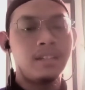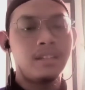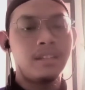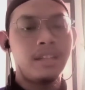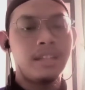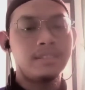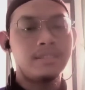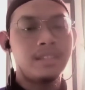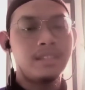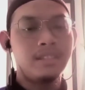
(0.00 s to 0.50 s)

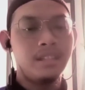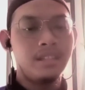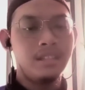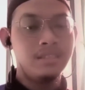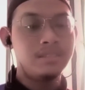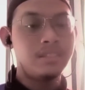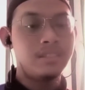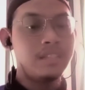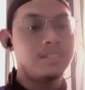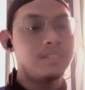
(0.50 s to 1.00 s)
that stated
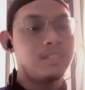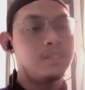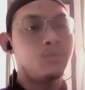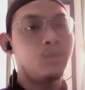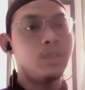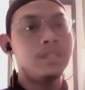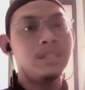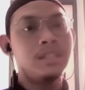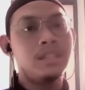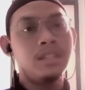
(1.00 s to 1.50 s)
in Section
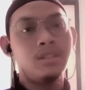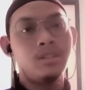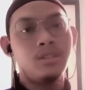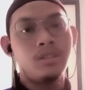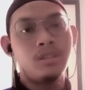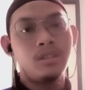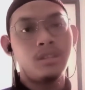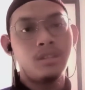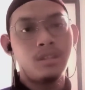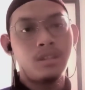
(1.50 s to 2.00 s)

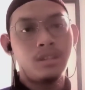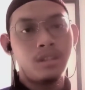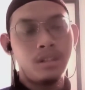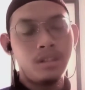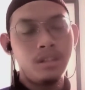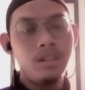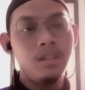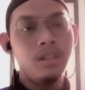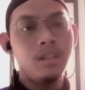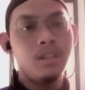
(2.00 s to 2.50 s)

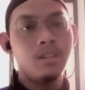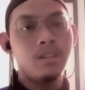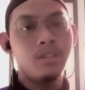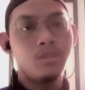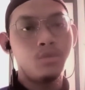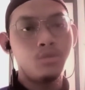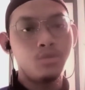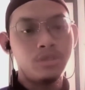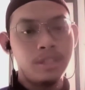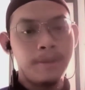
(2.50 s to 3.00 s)
23
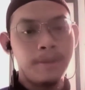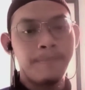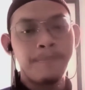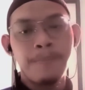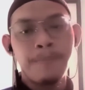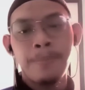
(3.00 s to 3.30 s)
2C.